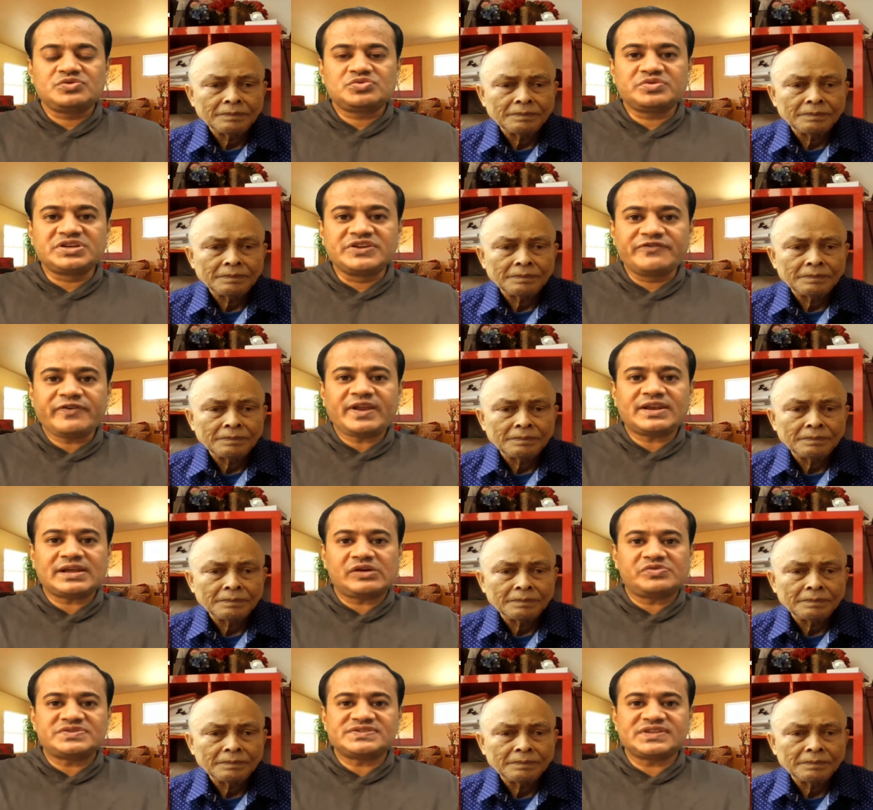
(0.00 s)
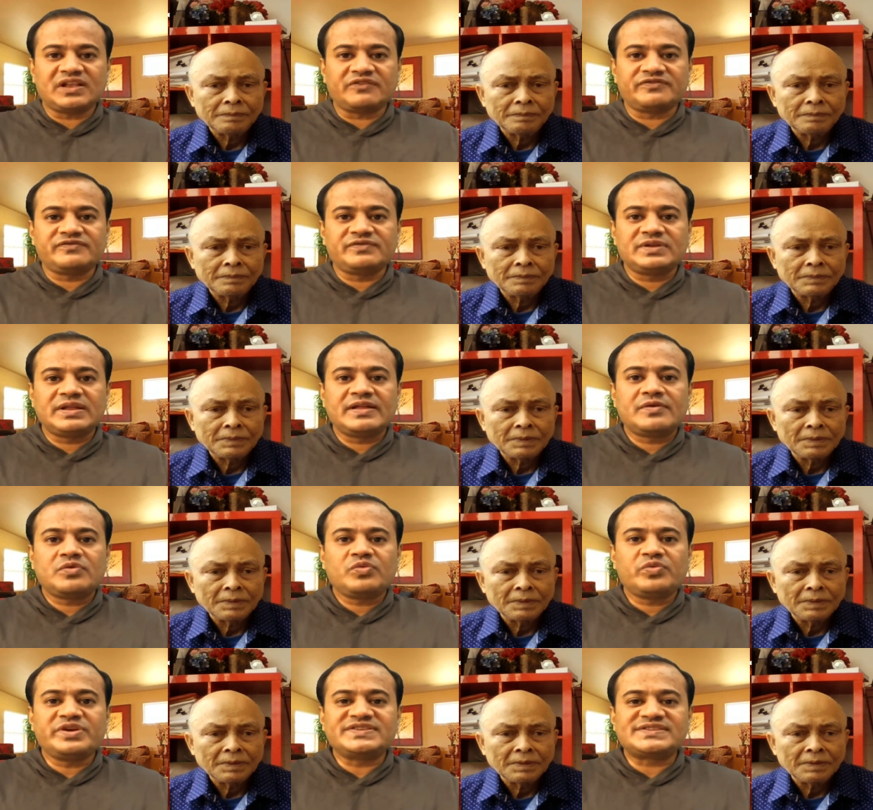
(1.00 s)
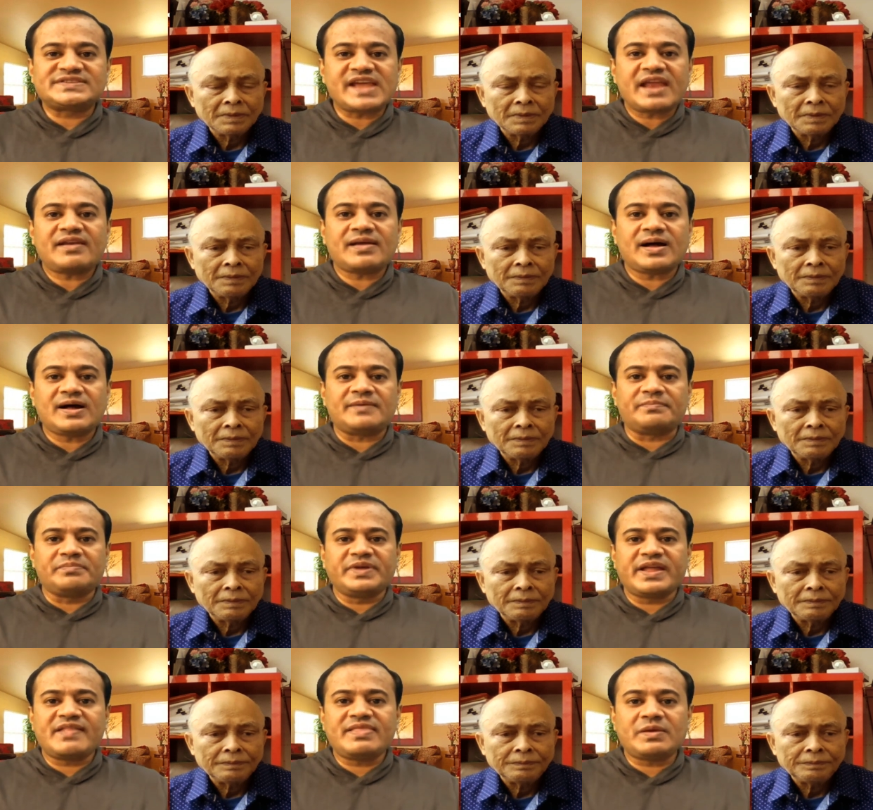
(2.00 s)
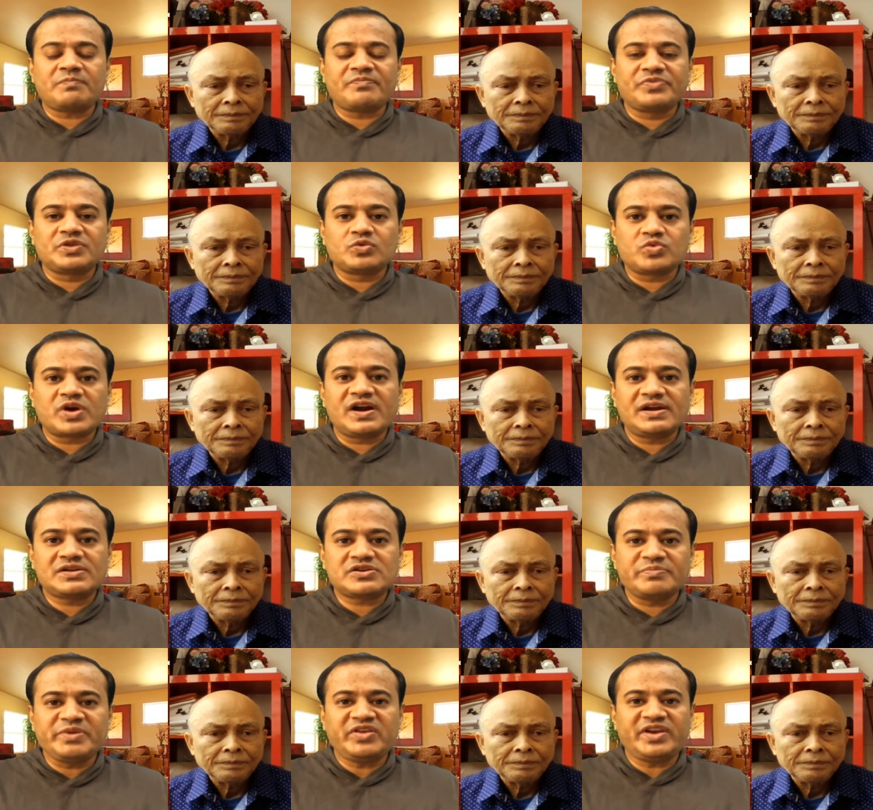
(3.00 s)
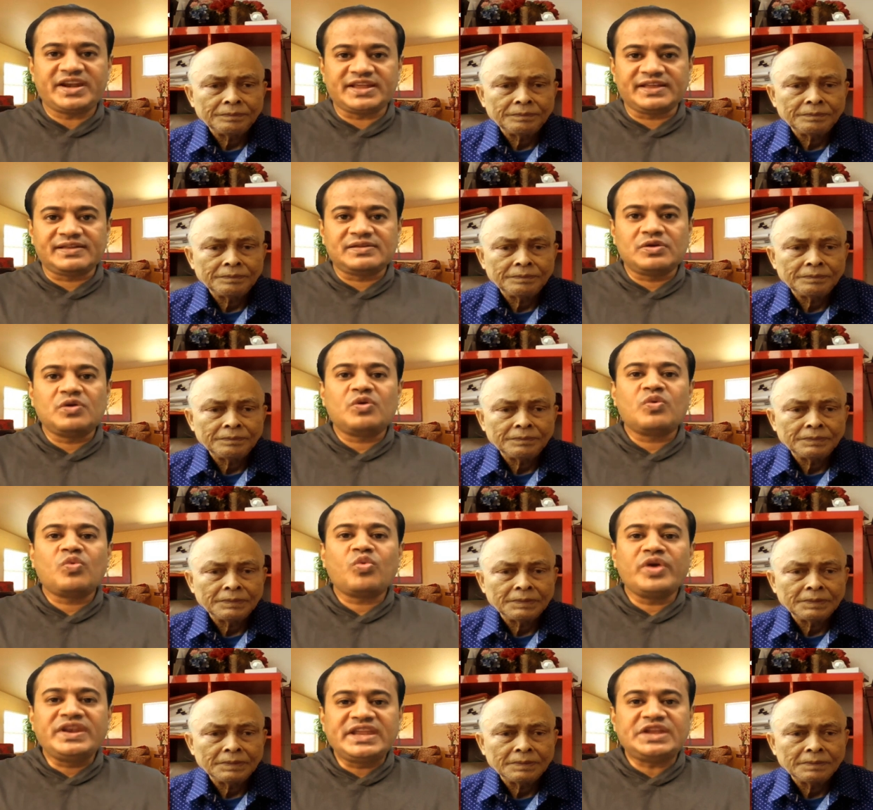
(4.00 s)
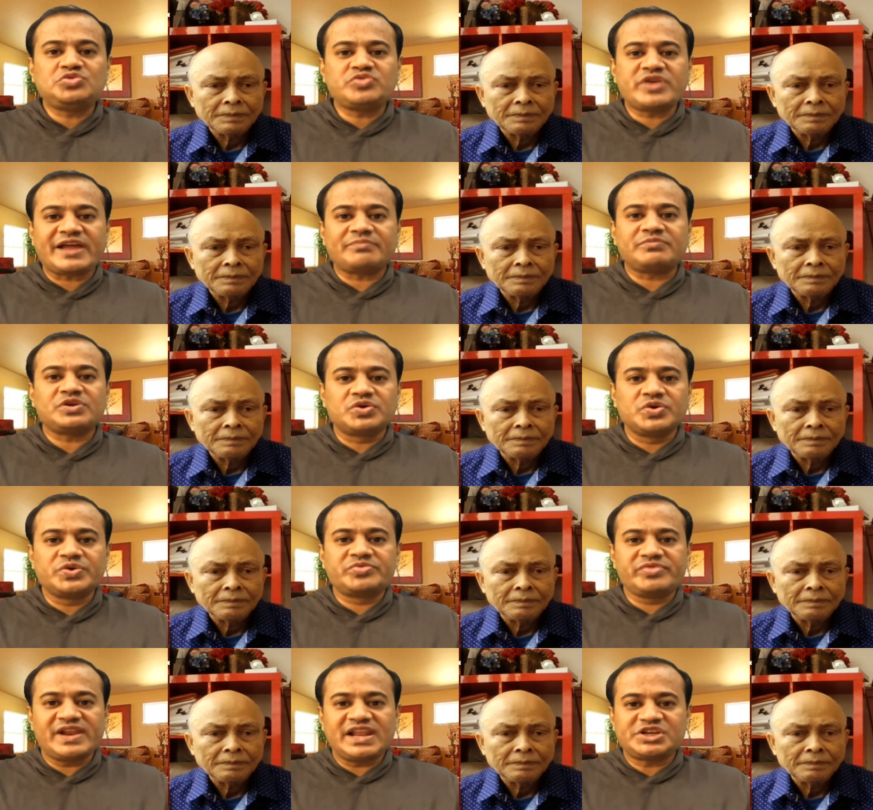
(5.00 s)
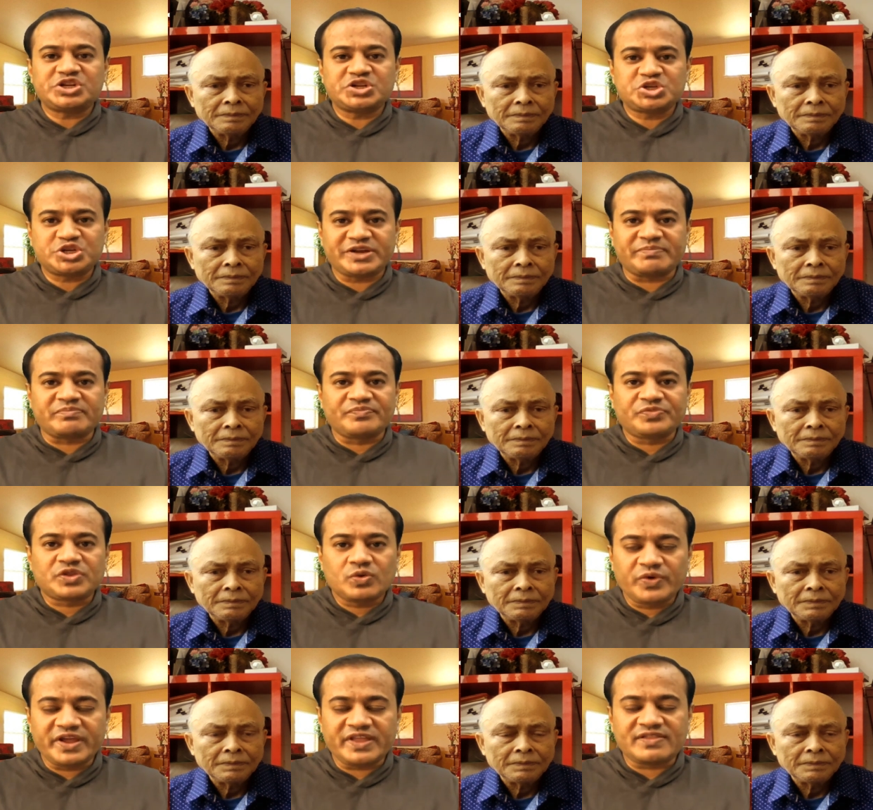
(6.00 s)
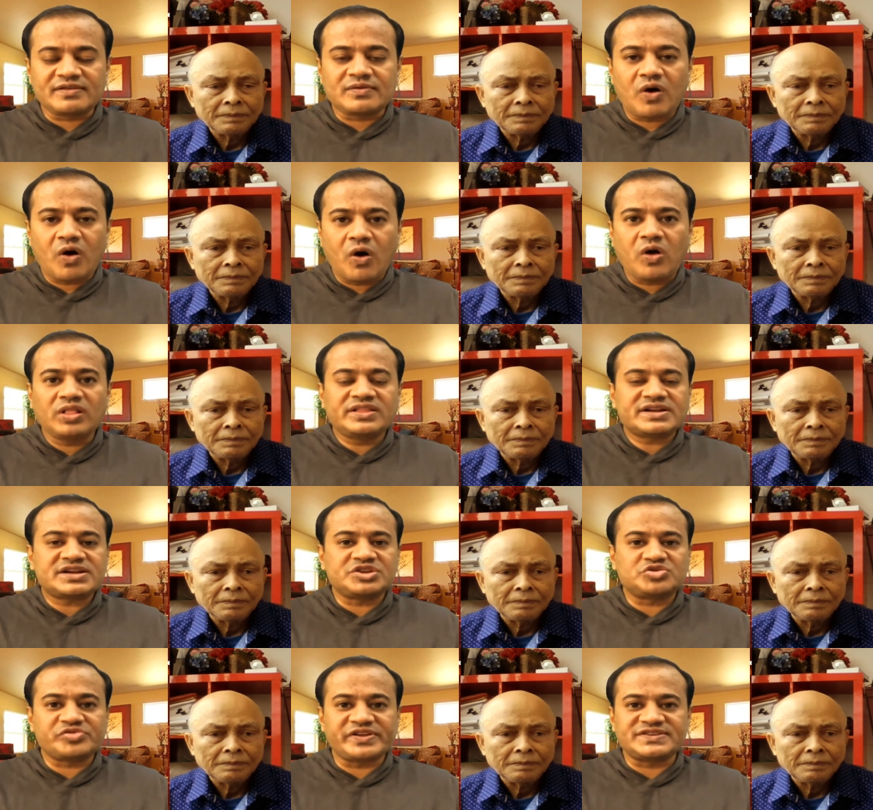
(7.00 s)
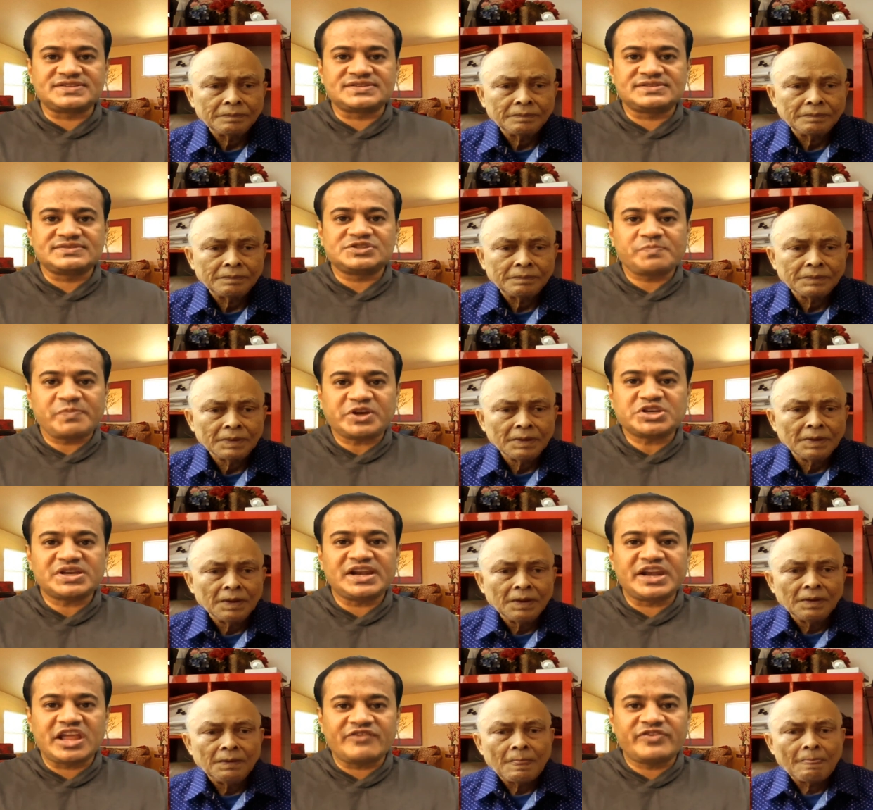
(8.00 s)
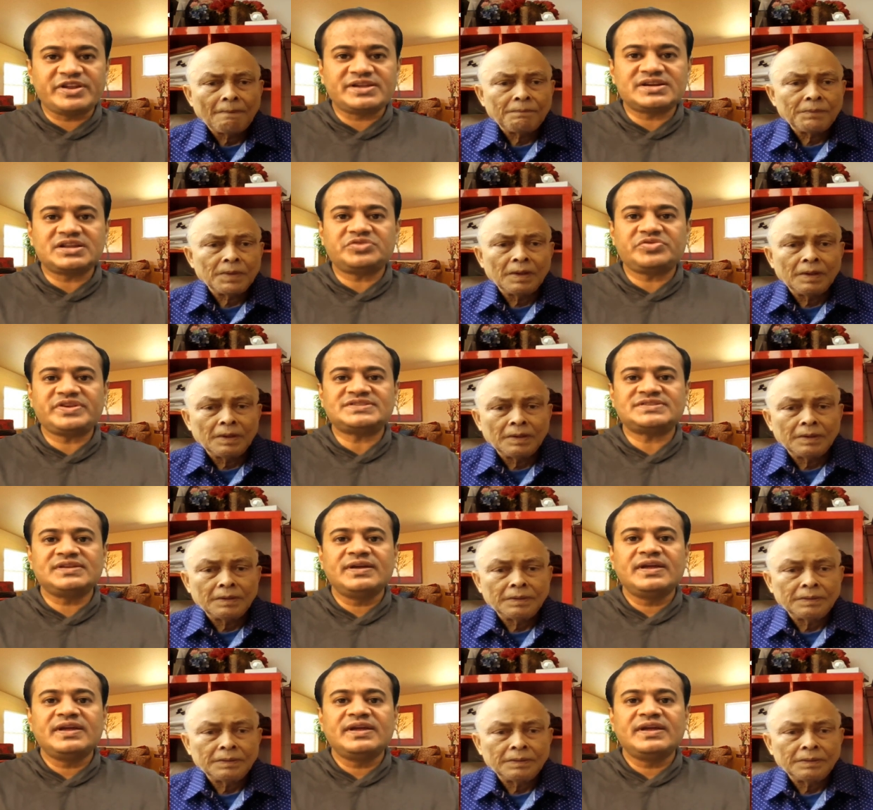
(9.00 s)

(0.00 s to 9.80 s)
Speaker 1: to defend ourselves, we stand up in the world community. We need to have good relationship with all the countries, especially neighboring countries